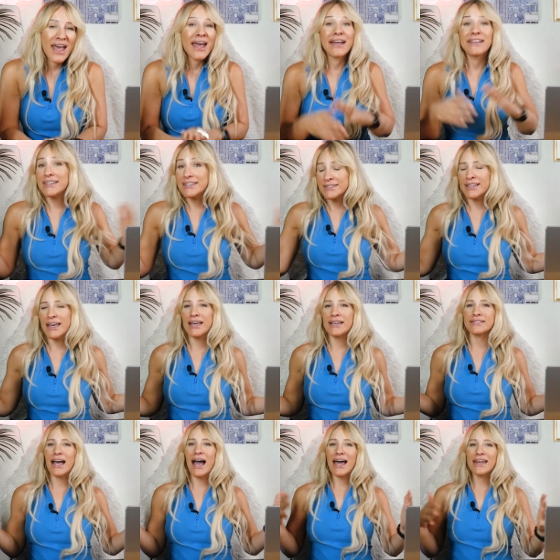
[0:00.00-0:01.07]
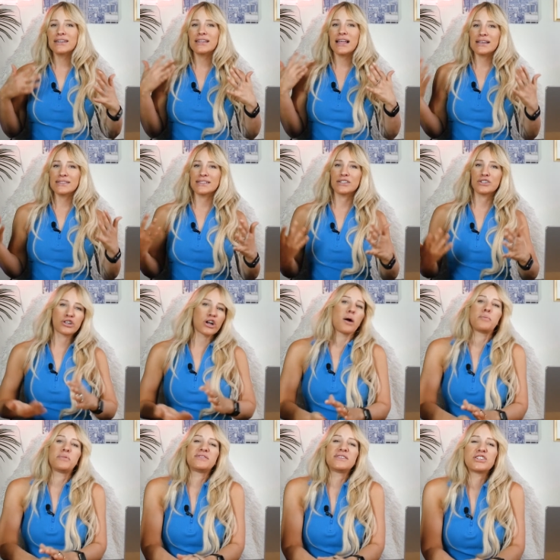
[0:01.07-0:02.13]
In this case, analyzing your
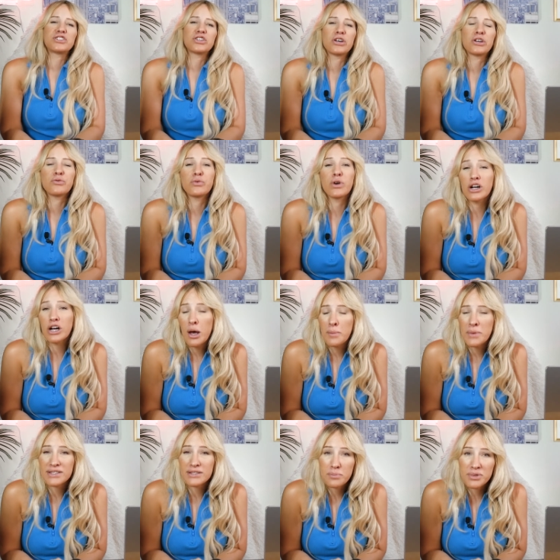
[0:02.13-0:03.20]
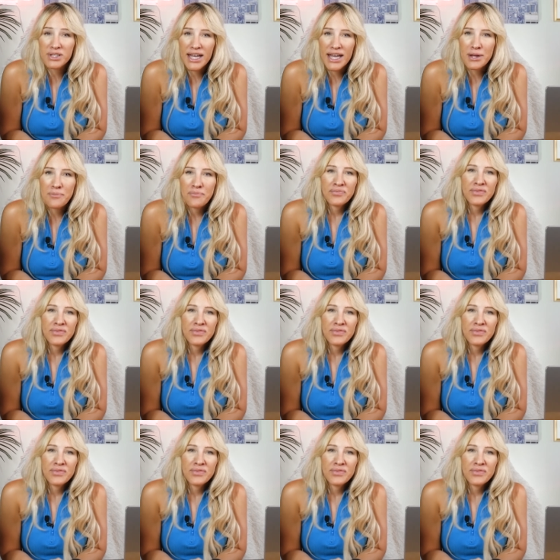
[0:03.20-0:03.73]
competition will come into play.